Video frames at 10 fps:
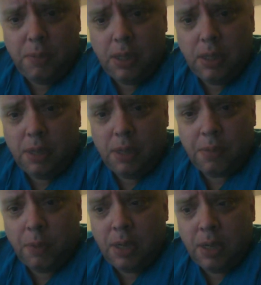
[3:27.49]
I
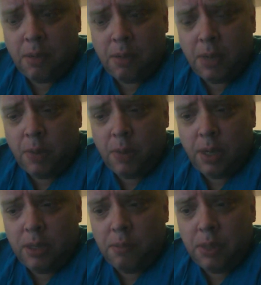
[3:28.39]
never went out of my
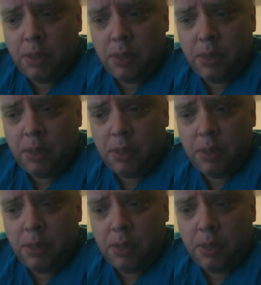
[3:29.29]
way to